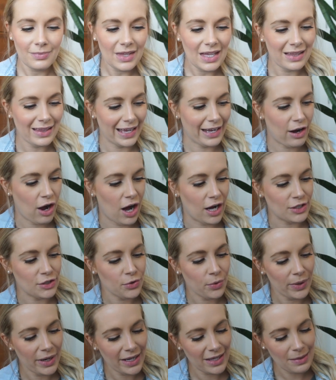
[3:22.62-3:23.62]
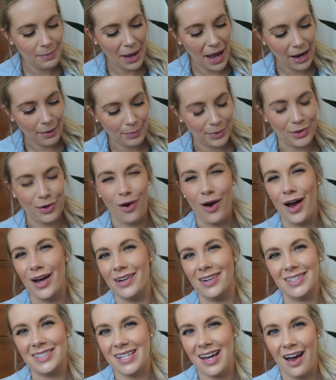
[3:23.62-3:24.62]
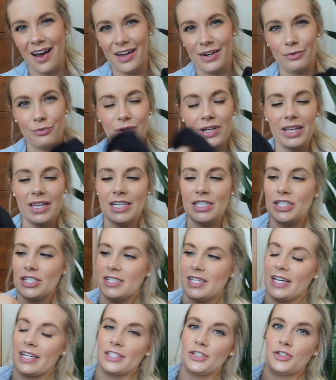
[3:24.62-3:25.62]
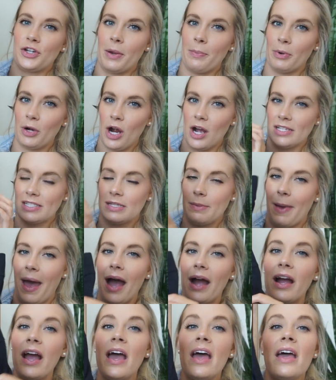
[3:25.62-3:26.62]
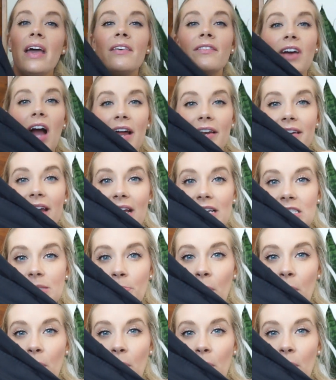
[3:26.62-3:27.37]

like contouring in the back, but not a ton really, just like a stripe across the back. Got nice